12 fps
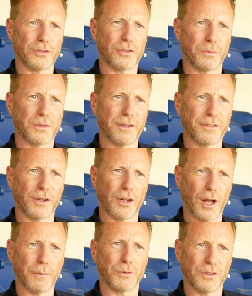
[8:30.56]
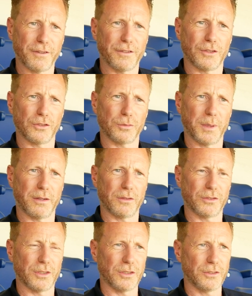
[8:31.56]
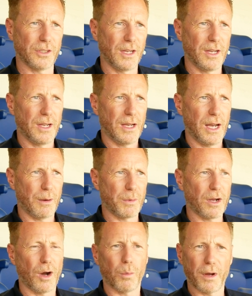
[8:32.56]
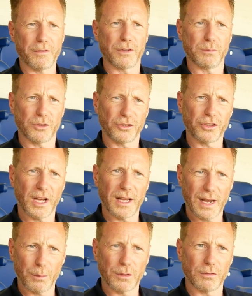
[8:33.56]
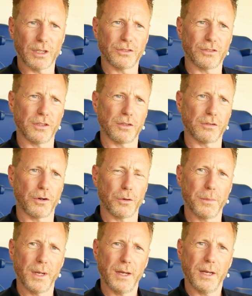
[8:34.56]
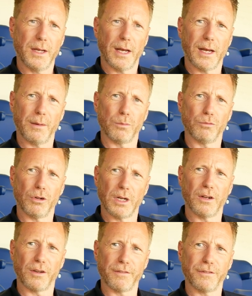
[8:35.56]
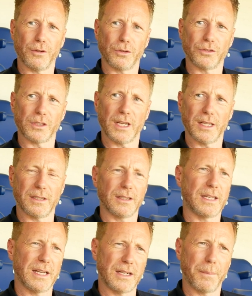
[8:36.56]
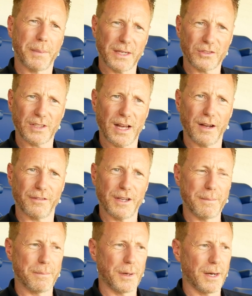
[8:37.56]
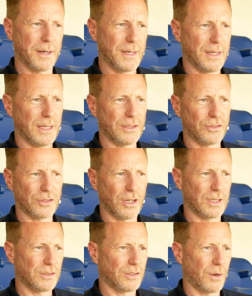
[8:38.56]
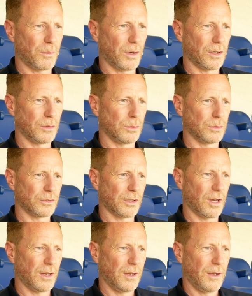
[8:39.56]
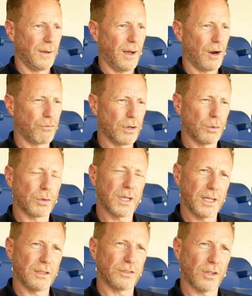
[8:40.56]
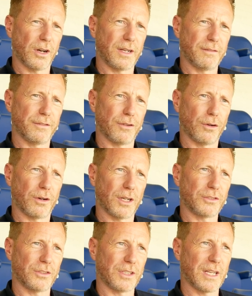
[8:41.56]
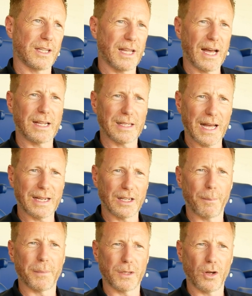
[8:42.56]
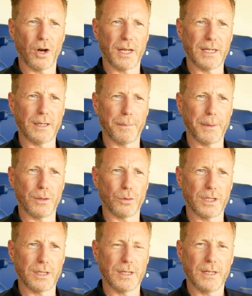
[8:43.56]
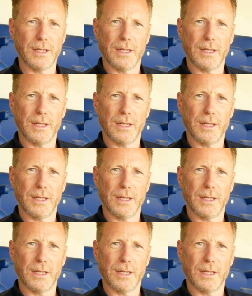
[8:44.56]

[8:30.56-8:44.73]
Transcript: some different clubs, different experiences, and we can't wait for him to share that with the rest of the group. I'm really looking forward to getting the best out of him, but he's certainly someone who's a real key signing for us to get that number nine in the building,